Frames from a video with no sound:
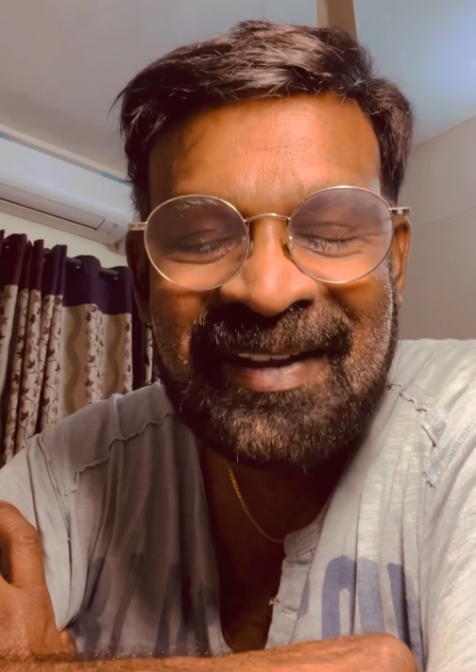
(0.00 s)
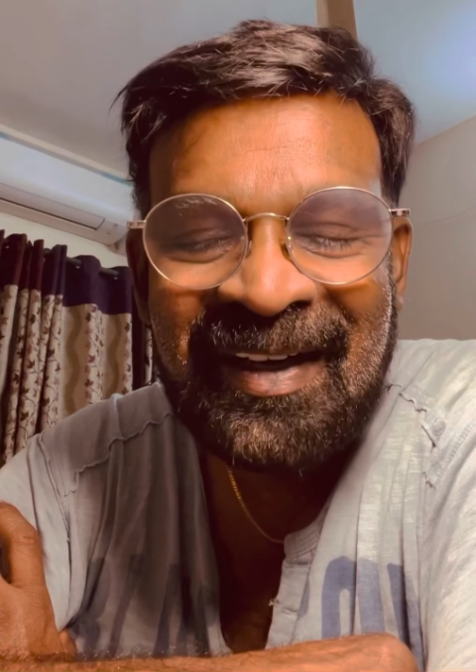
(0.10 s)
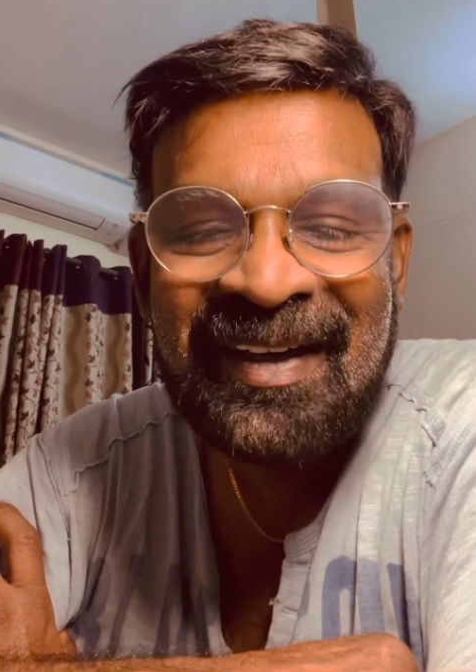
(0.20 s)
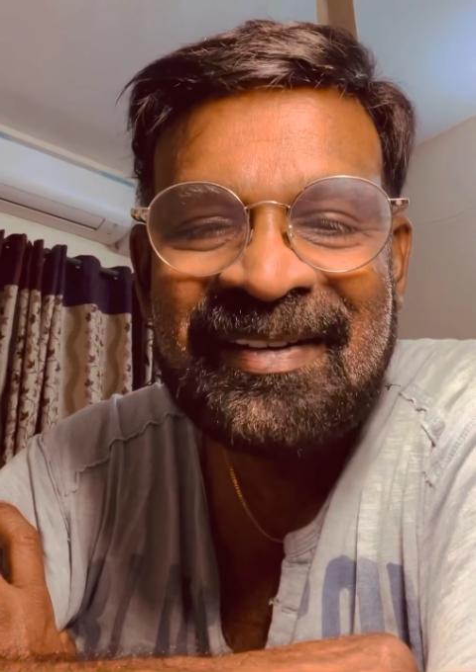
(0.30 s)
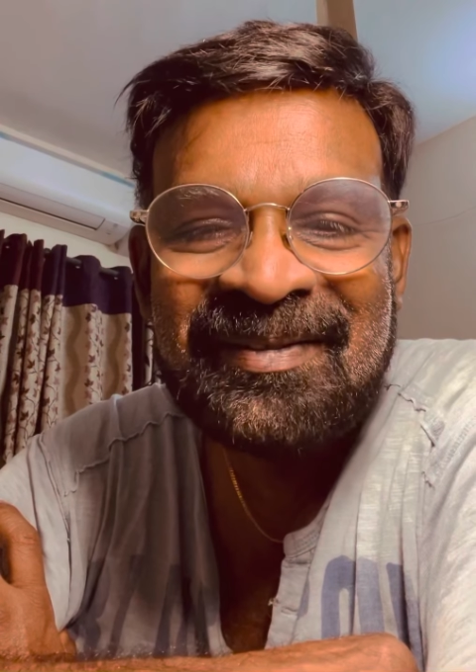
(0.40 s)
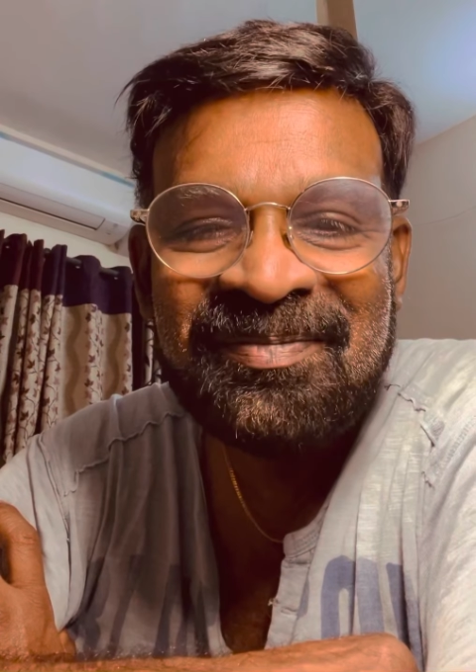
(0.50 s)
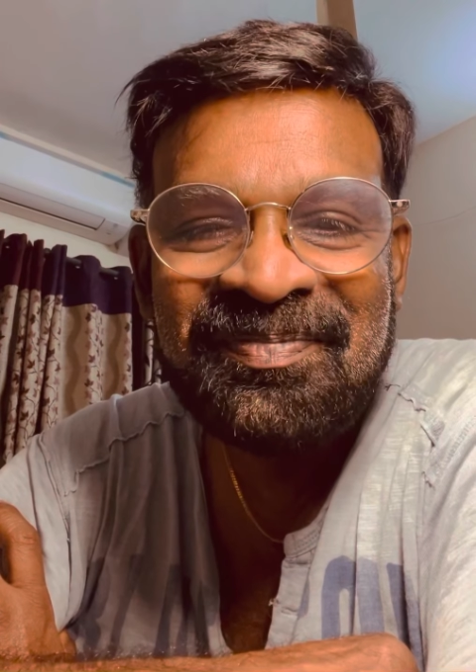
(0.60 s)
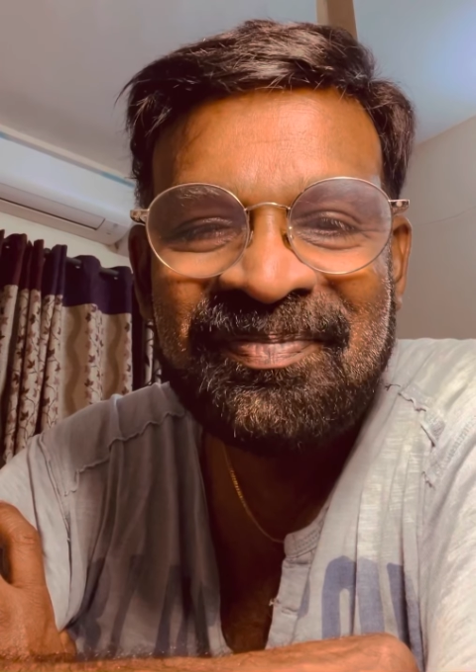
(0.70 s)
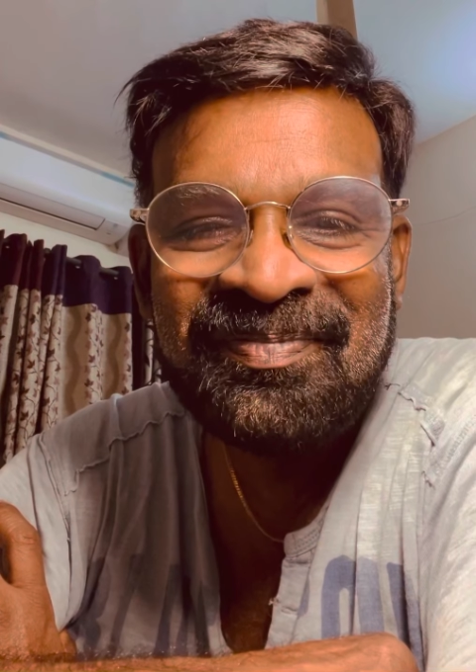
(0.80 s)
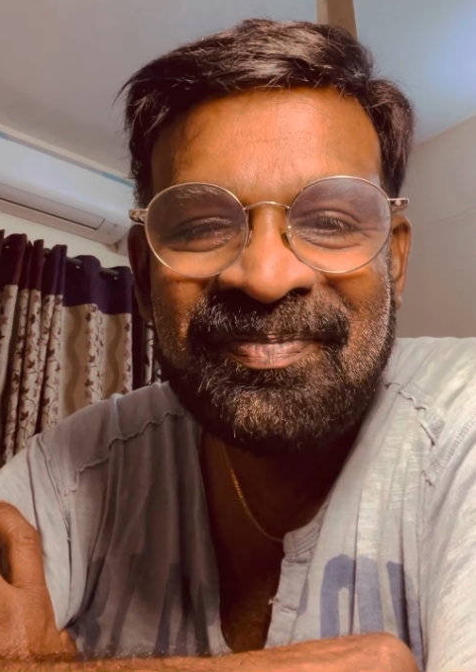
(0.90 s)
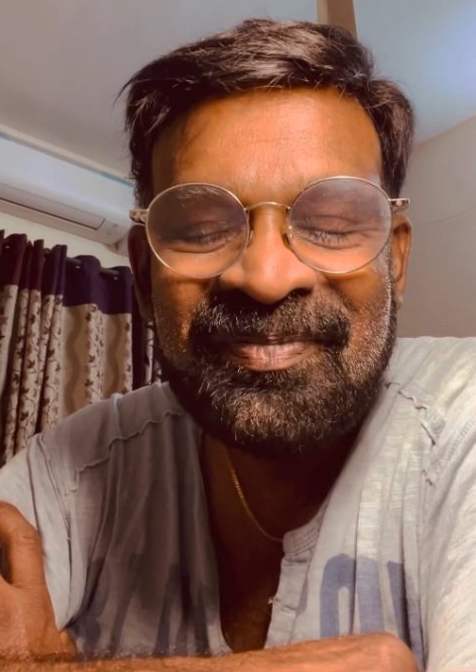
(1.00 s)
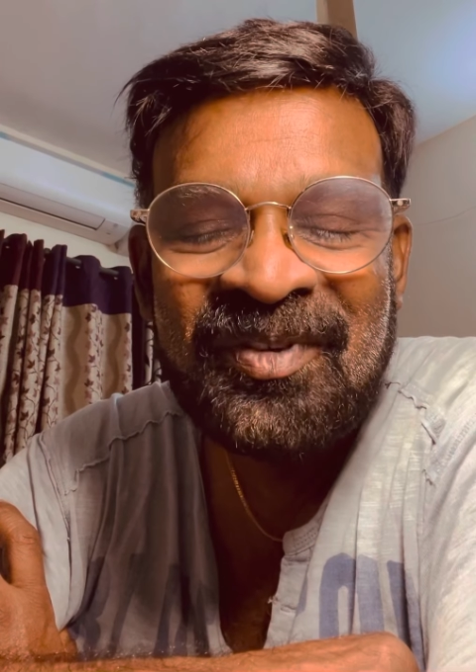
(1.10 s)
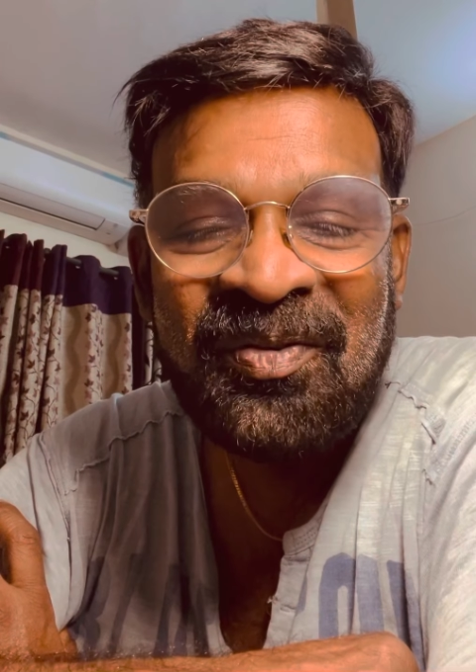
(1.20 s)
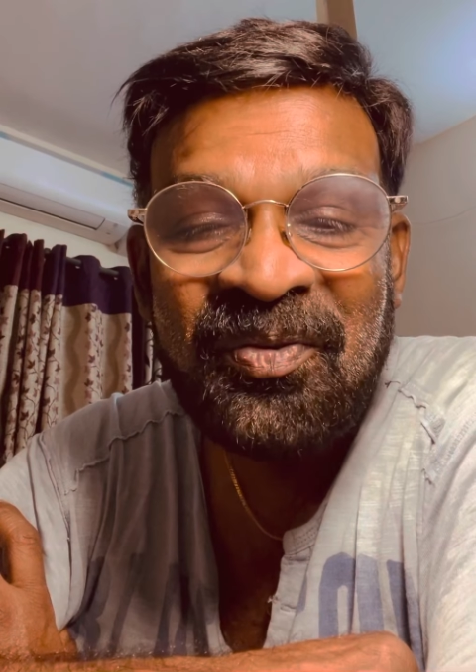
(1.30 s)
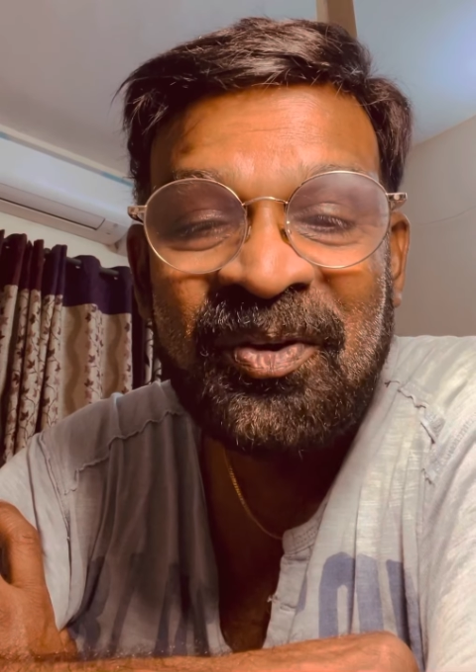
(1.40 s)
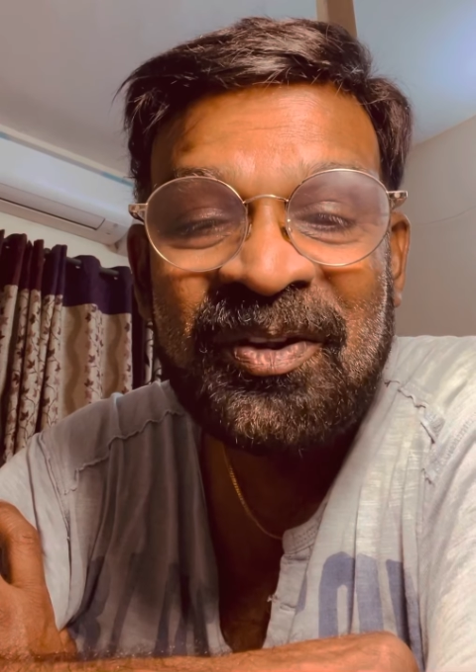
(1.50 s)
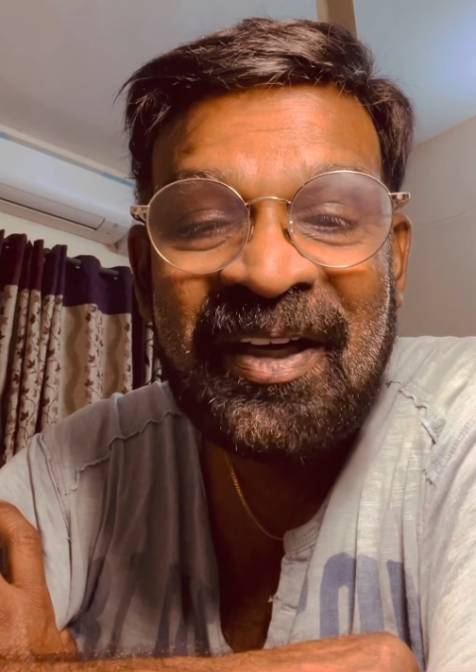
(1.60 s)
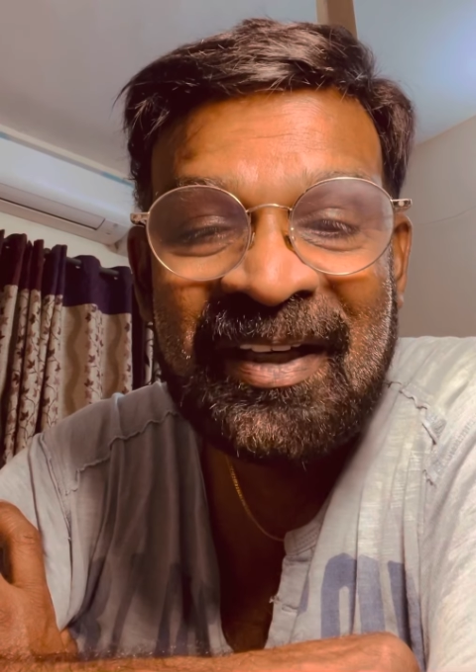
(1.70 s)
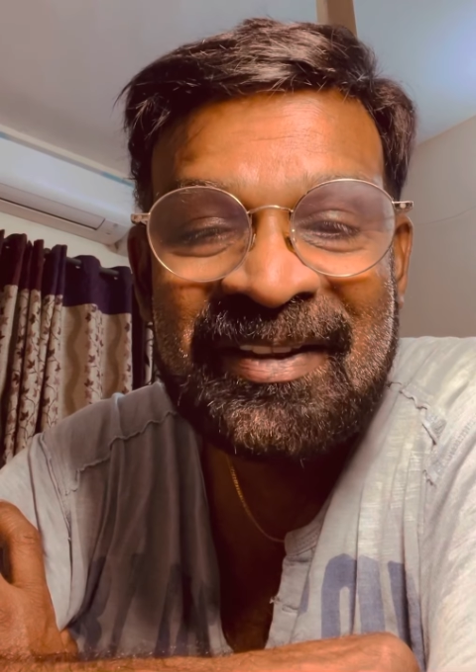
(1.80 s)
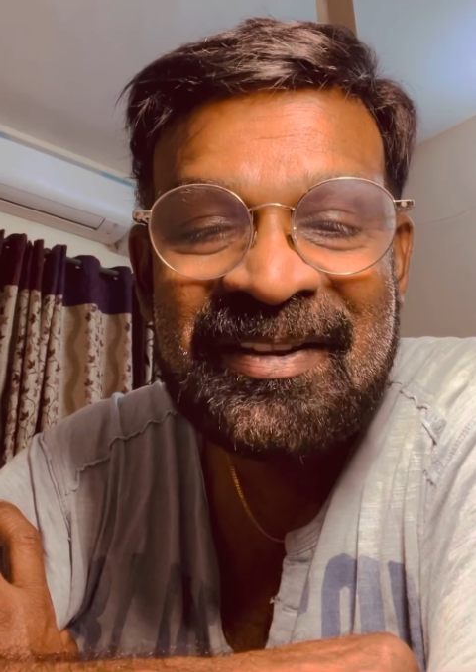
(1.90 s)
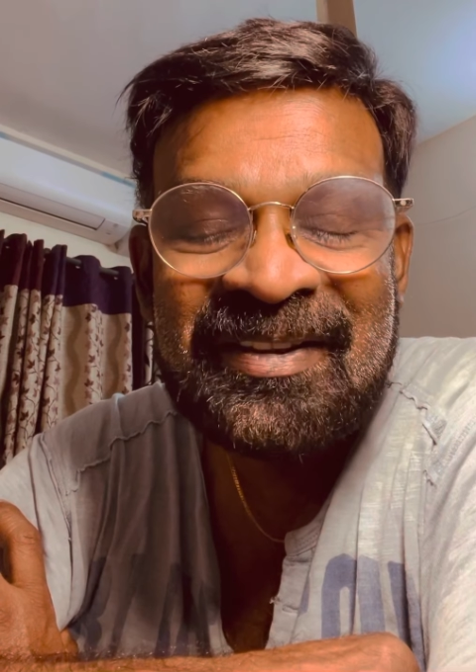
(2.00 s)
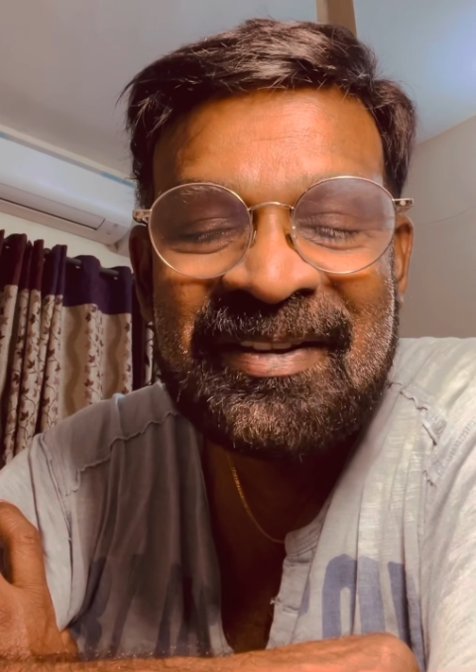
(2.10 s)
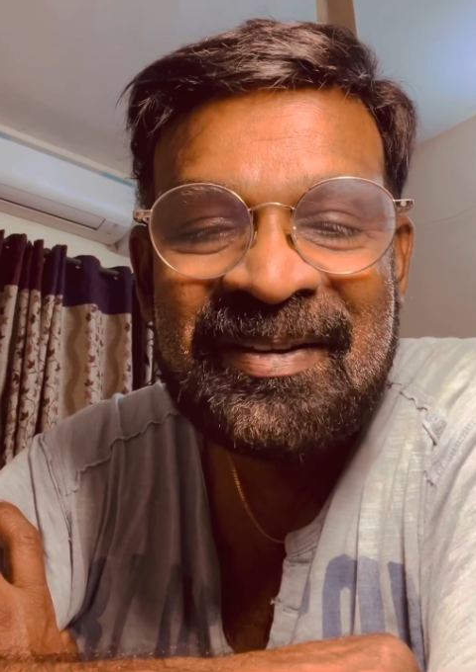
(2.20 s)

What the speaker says: target for the next,